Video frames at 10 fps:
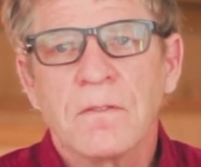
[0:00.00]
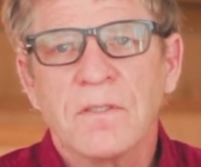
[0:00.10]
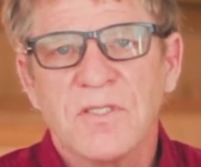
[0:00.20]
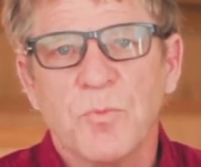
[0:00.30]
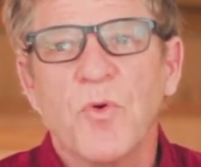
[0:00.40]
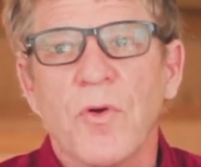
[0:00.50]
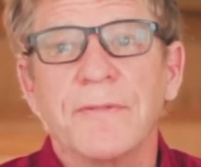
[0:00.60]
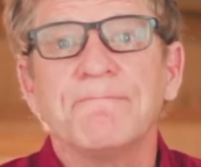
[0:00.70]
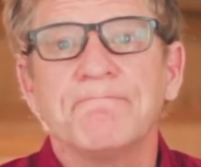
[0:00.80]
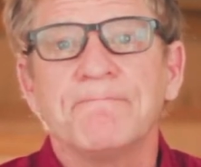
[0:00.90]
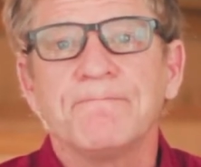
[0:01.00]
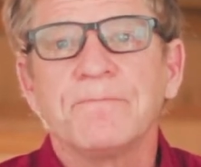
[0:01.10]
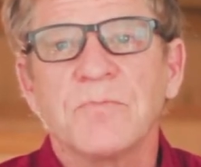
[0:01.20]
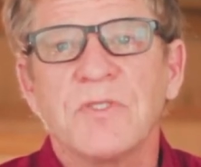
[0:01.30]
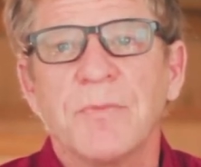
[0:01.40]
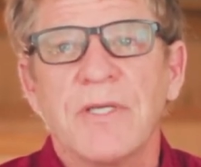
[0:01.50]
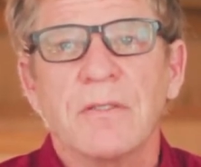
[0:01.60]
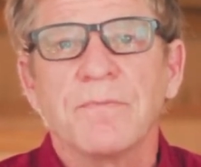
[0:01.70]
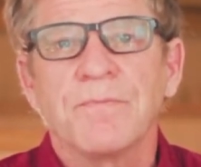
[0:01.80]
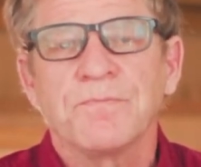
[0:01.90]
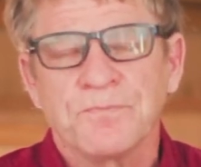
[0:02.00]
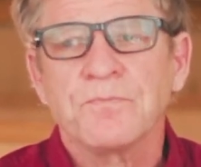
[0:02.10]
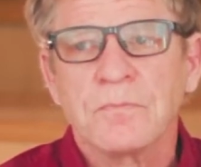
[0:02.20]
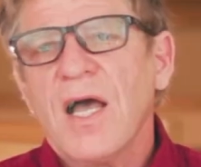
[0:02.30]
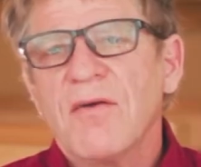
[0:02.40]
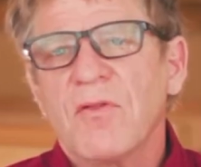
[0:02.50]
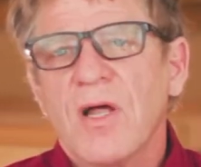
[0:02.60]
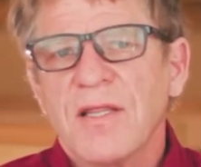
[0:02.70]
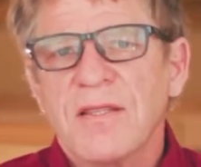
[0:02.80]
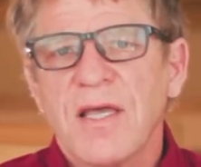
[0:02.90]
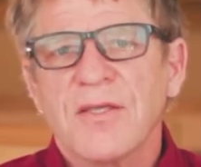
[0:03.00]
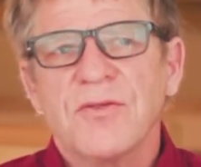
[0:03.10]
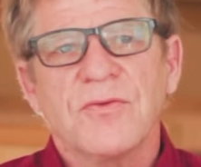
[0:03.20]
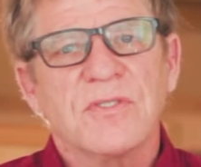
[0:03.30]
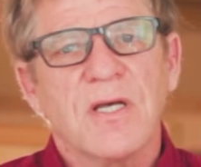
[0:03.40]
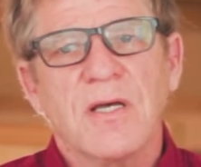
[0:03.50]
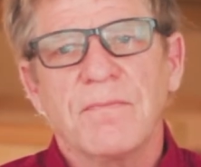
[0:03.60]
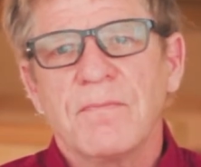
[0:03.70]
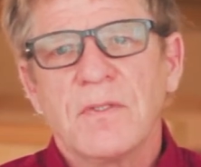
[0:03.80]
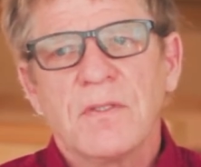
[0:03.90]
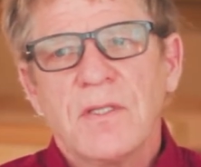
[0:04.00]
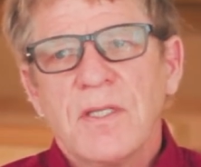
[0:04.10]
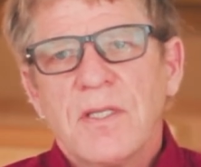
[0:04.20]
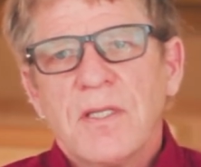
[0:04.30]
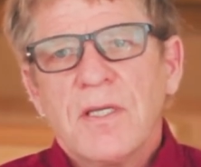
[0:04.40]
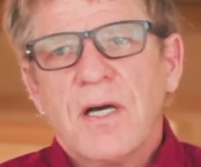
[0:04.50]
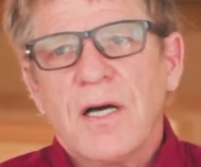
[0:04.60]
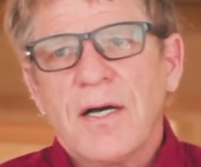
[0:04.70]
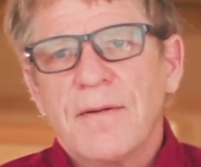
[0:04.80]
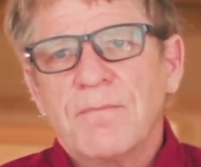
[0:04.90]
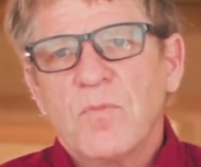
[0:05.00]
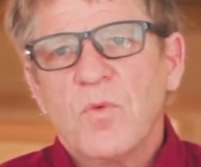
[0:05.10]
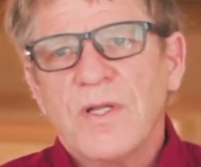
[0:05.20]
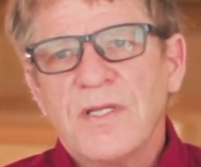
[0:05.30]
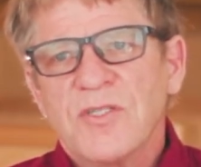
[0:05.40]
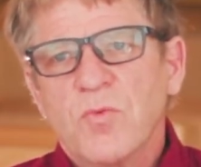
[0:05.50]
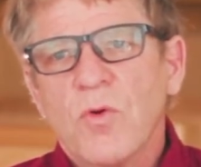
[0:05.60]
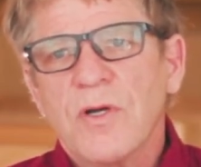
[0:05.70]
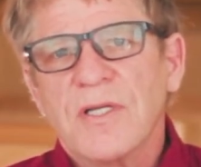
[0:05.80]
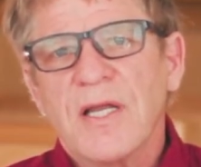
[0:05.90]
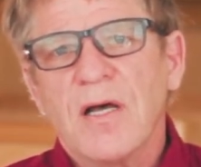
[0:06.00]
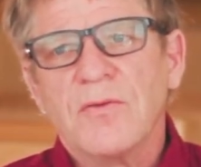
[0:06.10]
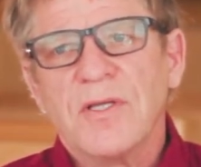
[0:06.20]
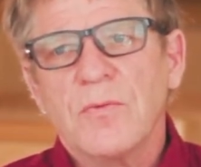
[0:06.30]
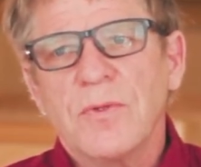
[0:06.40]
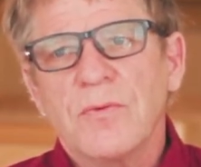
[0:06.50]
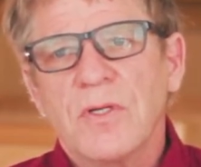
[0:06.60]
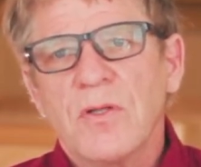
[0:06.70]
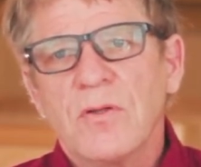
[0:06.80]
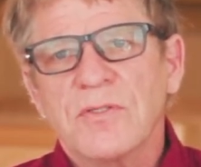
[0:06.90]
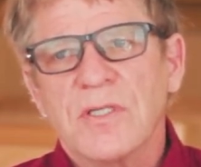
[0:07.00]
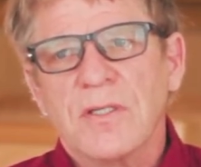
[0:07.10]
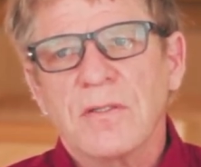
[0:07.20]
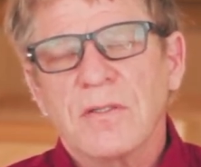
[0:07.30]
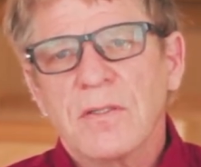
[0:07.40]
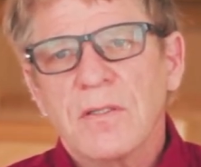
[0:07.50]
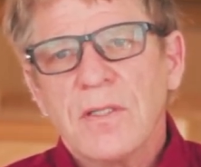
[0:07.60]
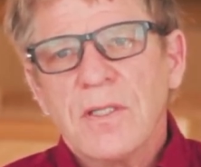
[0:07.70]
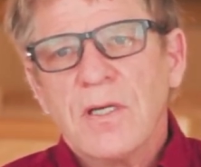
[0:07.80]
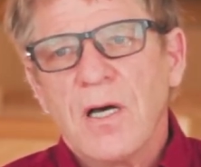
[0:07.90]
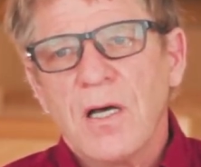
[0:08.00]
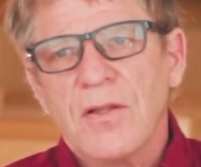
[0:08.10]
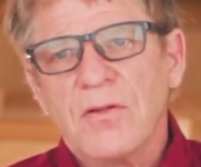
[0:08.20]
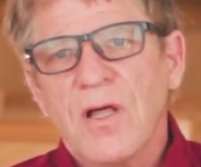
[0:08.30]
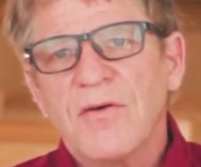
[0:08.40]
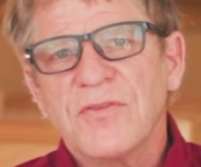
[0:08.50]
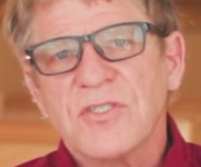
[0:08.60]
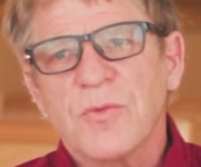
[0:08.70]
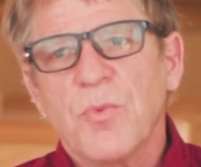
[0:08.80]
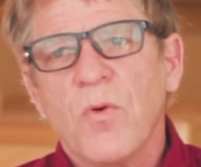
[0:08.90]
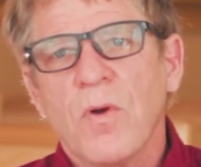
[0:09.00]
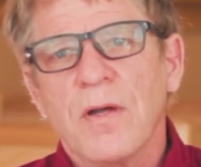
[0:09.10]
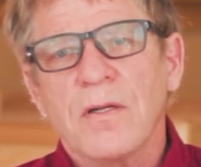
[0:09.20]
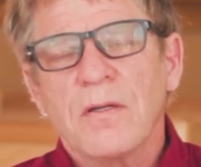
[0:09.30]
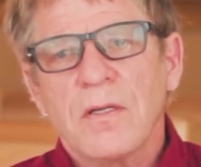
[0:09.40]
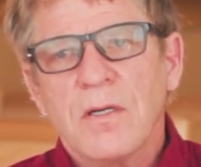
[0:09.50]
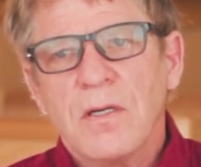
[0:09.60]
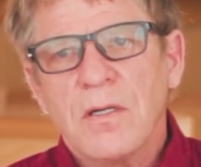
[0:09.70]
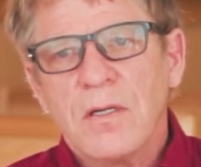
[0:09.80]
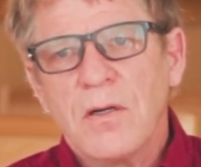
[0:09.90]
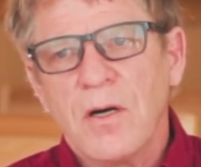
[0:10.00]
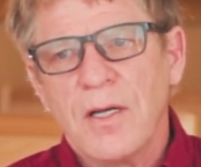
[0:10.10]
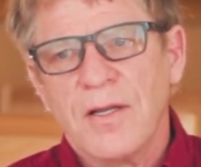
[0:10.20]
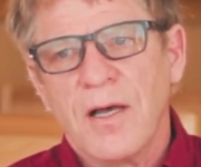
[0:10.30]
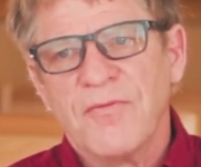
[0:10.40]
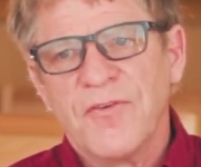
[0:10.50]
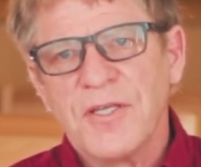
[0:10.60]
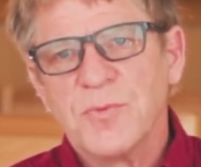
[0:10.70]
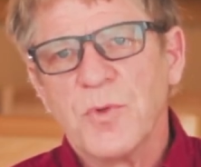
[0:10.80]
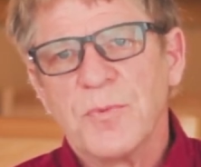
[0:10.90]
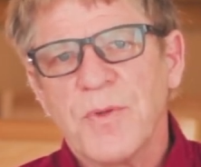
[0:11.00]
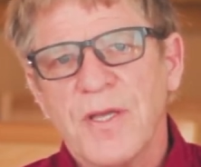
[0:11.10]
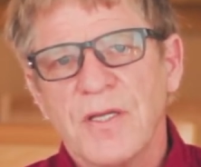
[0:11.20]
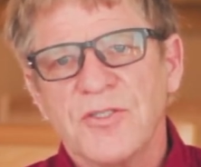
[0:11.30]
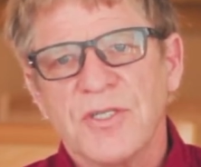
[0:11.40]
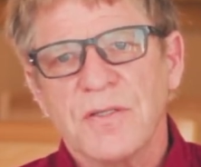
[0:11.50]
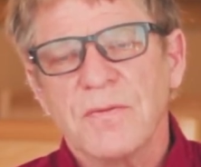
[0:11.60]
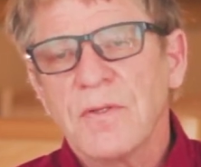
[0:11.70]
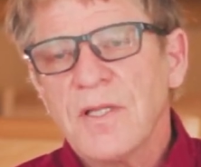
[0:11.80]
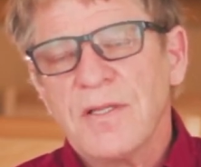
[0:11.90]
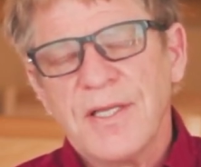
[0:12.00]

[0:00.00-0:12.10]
It's important to me. I have a lot of thank yous. When this word got out that we were closing, the love and support on our Facebook page, and